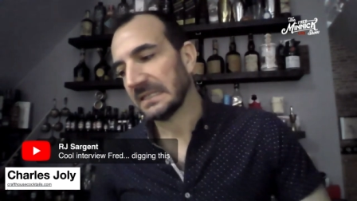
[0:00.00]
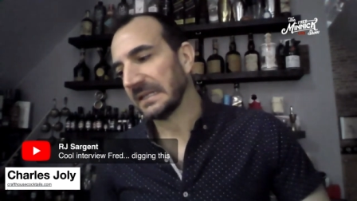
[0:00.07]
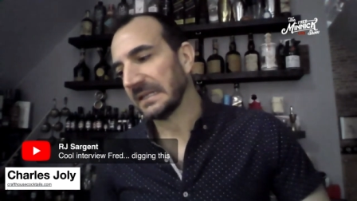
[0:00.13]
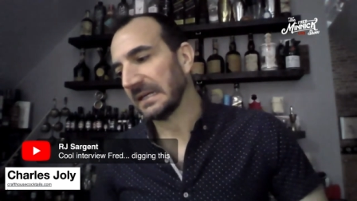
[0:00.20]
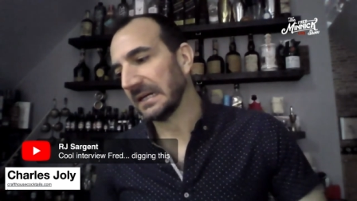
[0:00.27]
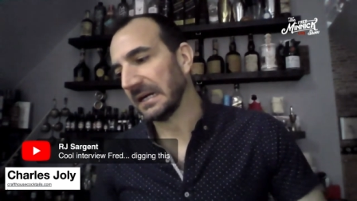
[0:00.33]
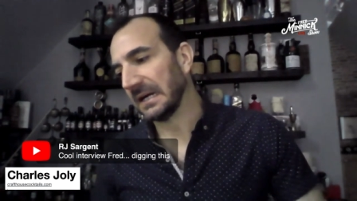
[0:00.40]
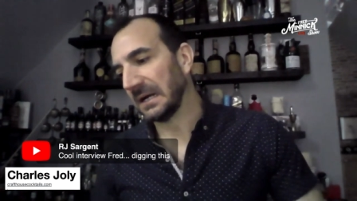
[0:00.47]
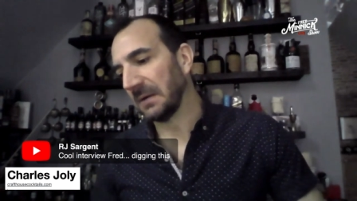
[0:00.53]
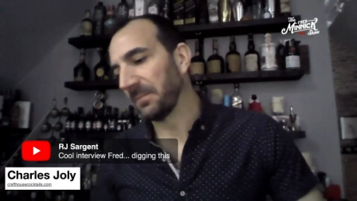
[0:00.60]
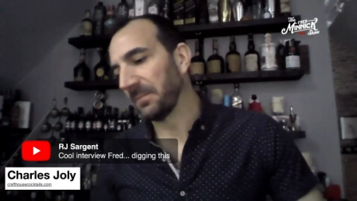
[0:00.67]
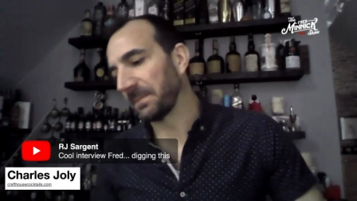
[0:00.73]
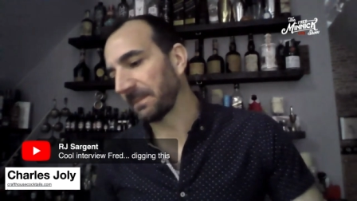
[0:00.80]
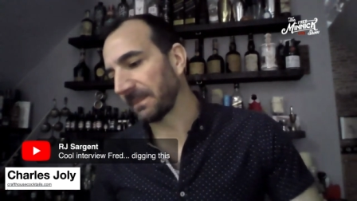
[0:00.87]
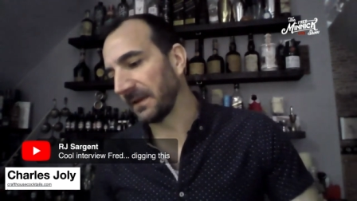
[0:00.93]

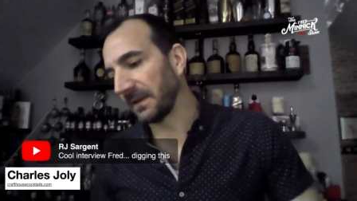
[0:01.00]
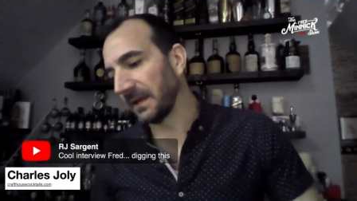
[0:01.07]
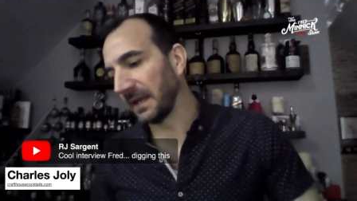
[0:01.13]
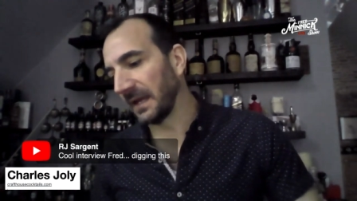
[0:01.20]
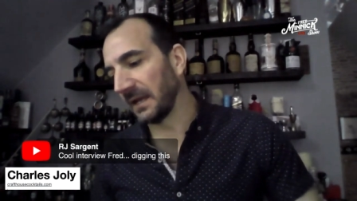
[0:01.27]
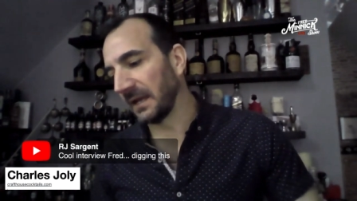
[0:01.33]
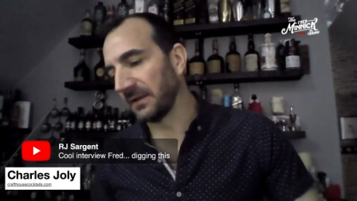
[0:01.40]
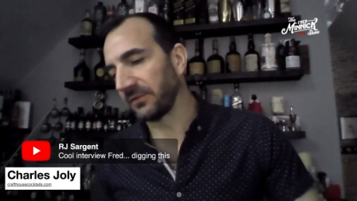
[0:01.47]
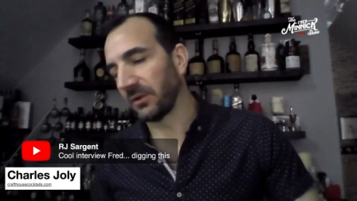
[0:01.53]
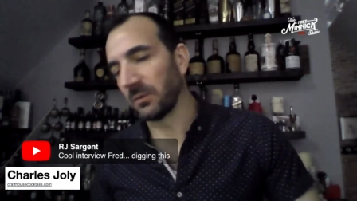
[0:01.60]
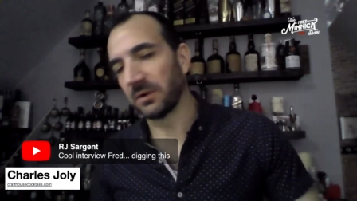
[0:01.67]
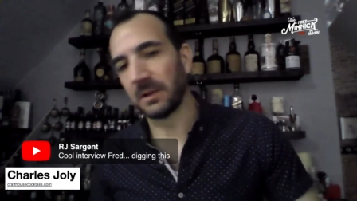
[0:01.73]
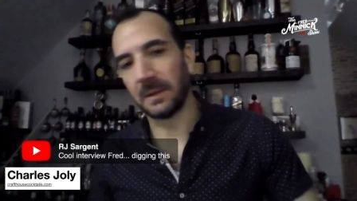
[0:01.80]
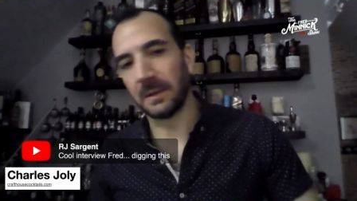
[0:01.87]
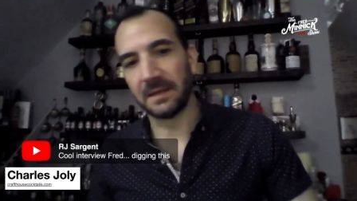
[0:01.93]
And so we're
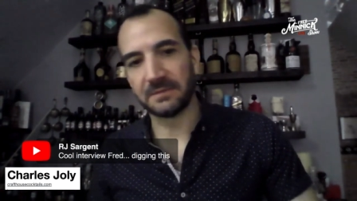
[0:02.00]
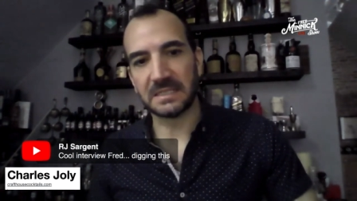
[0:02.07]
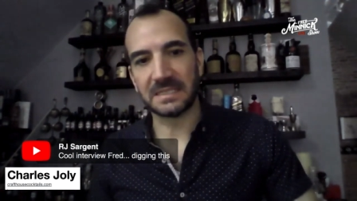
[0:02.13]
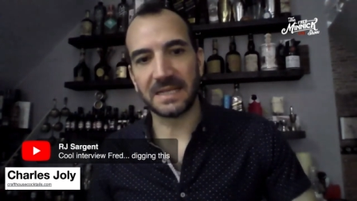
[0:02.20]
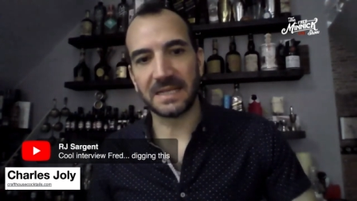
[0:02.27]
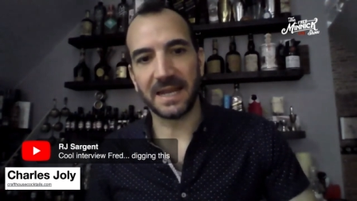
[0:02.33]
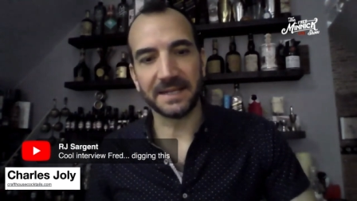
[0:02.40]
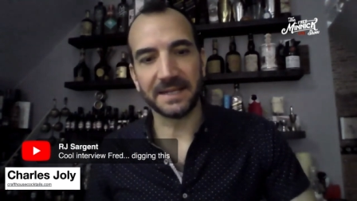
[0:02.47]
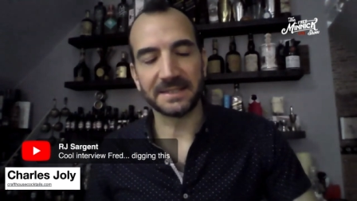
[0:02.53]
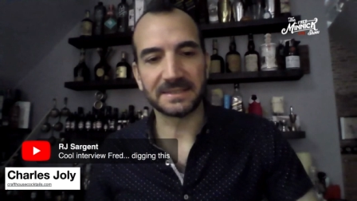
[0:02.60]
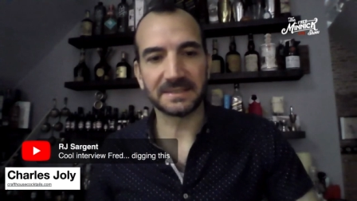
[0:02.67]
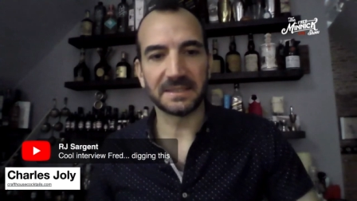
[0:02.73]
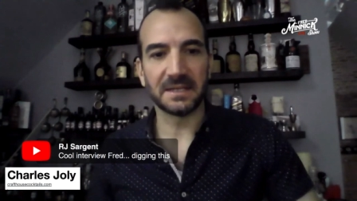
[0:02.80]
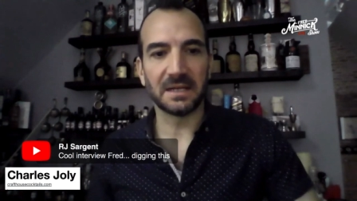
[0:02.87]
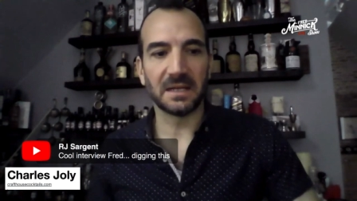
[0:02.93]
in 11 states.
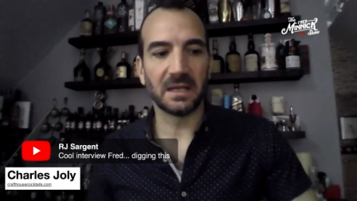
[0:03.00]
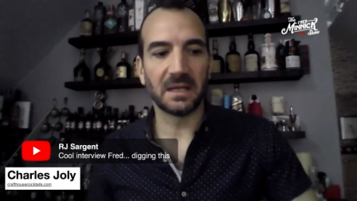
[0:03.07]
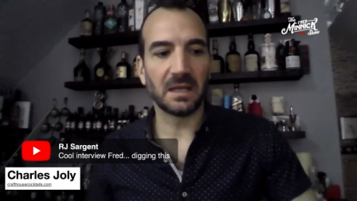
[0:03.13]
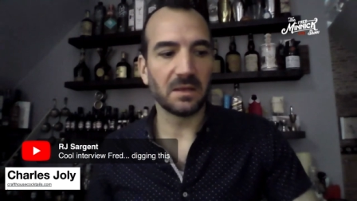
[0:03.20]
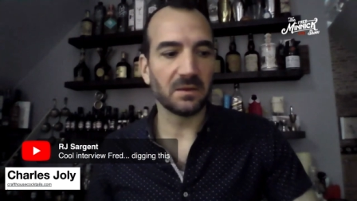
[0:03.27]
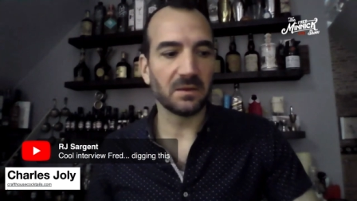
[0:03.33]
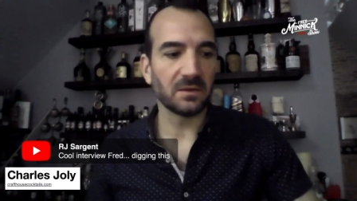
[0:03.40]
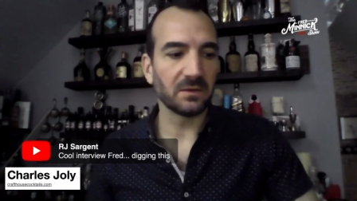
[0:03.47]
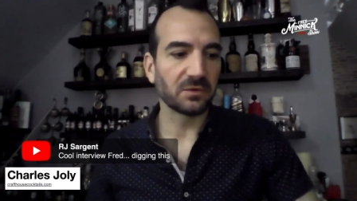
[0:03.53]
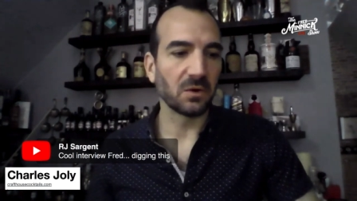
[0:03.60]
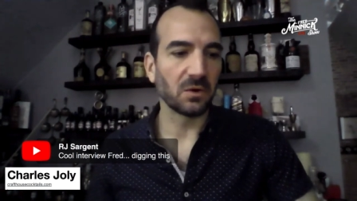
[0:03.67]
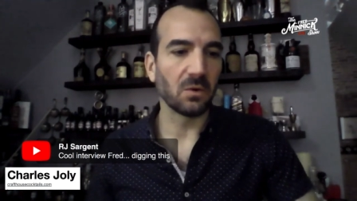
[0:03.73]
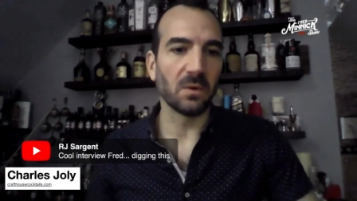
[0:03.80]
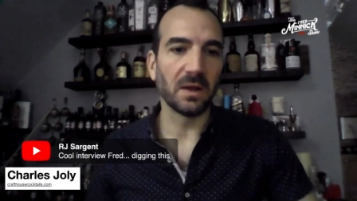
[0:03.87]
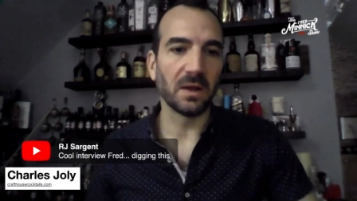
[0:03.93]
It's
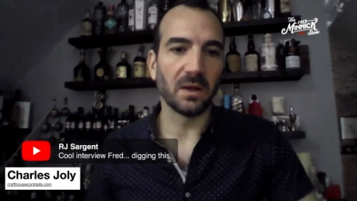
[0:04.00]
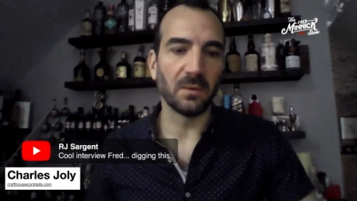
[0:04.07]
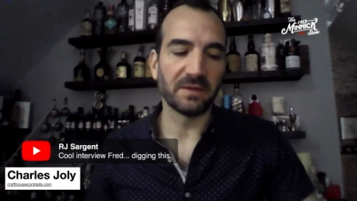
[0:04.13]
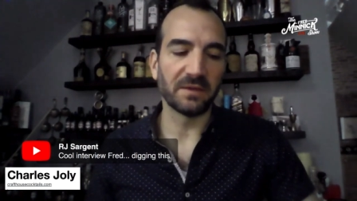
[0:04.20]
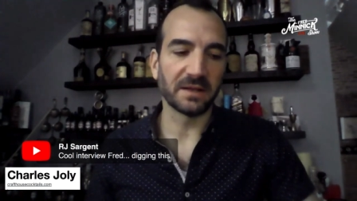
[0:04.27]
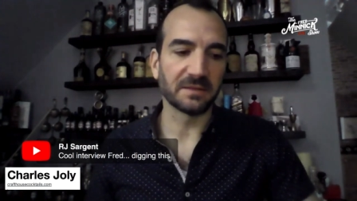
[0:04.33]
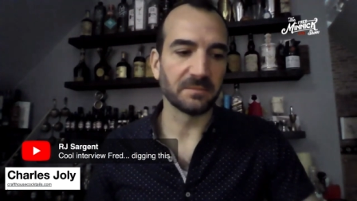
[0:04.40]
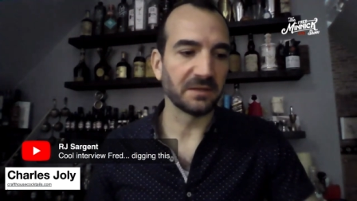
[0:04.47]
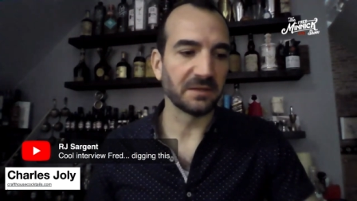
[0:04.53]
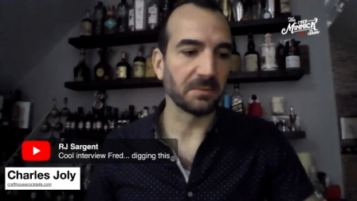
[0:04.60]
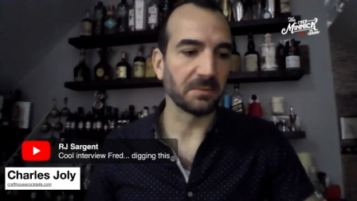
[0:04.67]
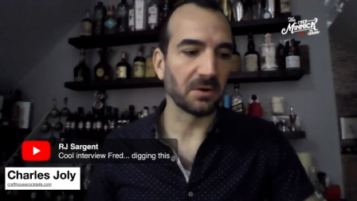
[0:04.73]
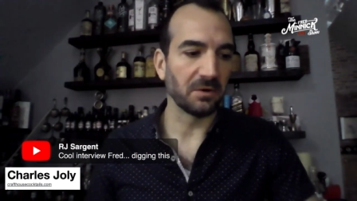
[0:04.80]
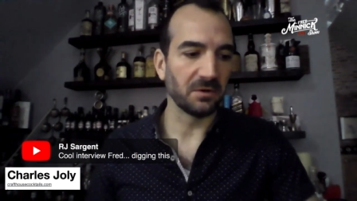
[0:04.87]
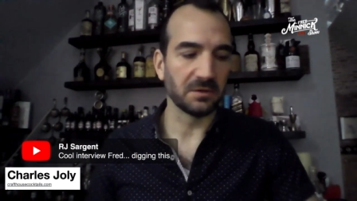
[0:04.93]
going well. We've got some nice
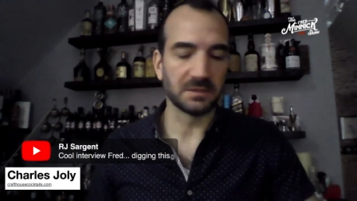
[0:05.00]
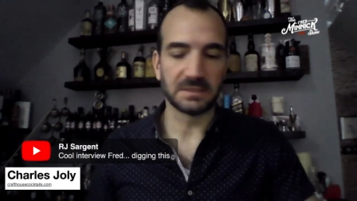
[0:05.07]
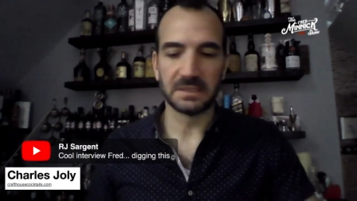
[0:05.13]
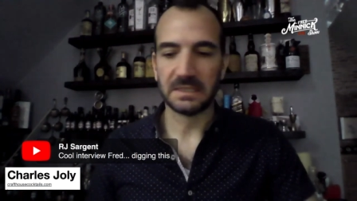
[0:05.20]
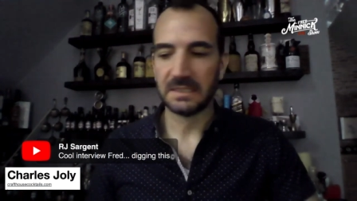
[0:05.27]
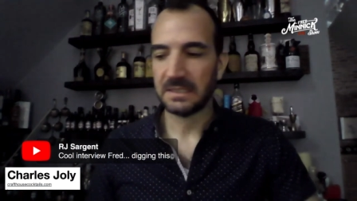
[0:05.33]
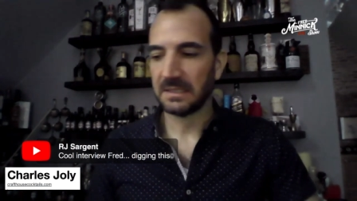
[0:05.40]
partners.